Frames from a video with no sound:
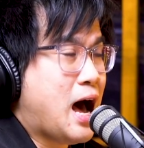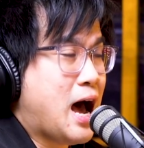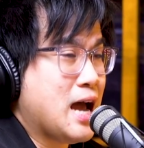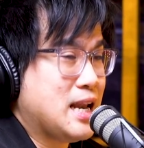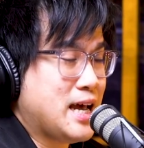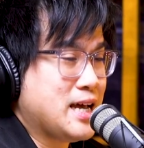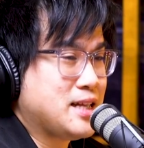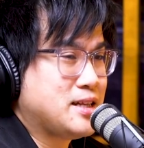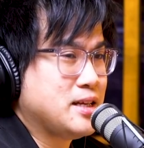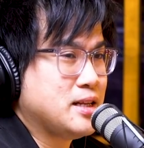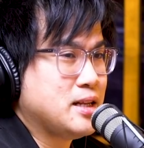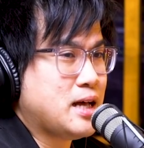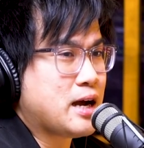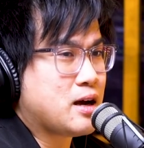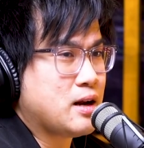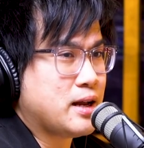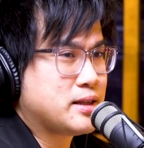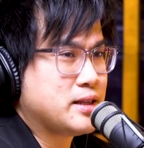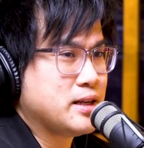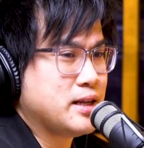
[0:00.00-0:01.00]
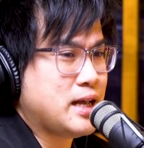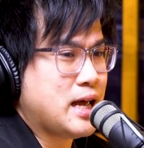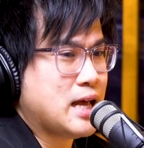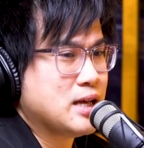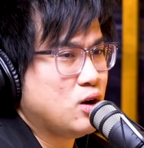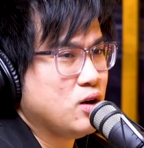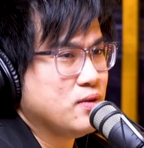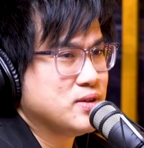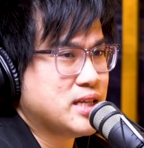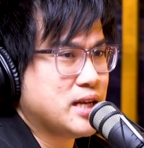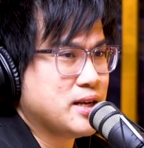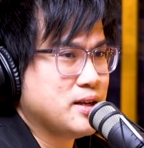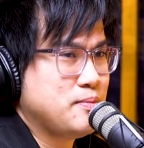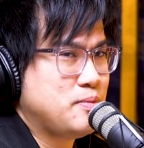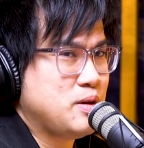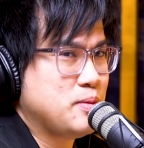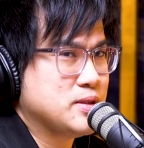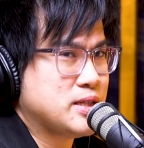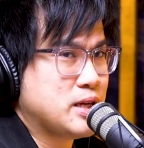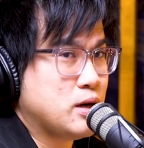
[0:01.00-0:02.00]
I liked it, I collected it, and all of a
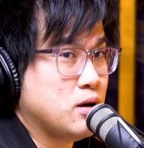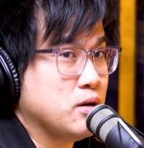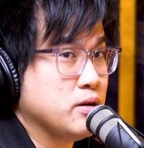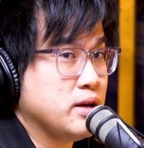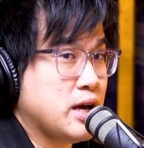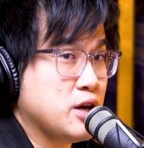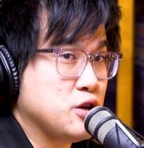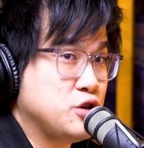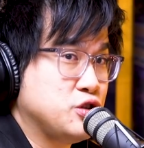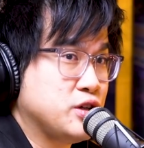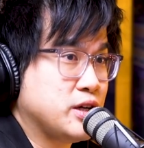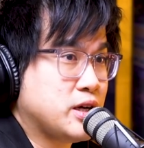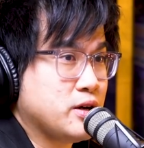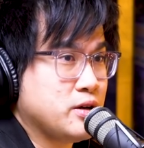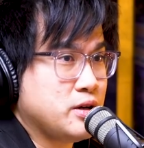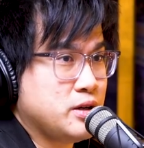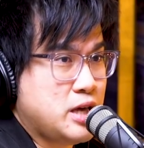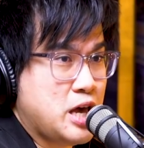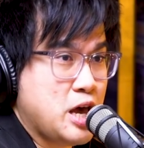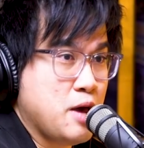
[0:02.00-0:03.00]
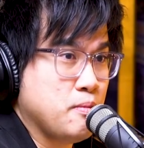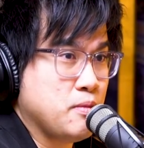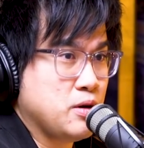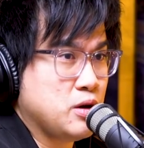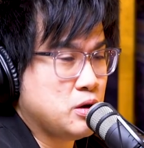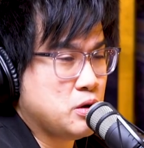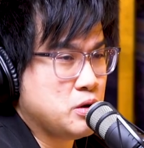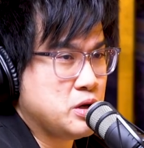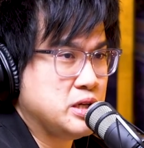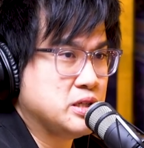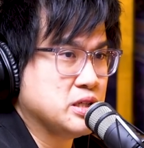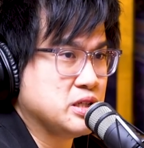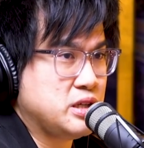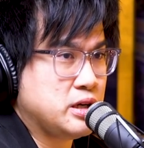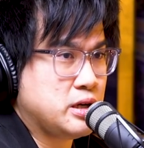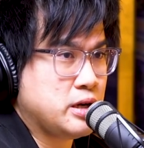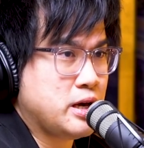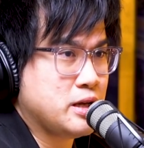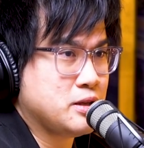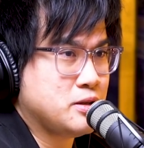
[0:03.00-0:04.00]
sudden people say, oh yeah, you should check out him, you know, he's a
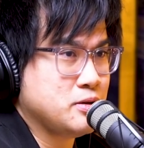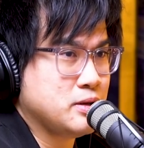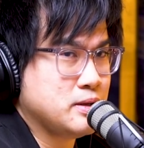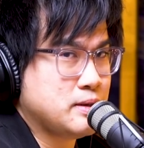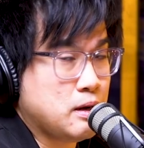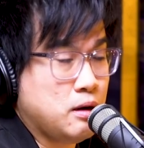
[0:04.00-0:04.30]
sneakerhead too.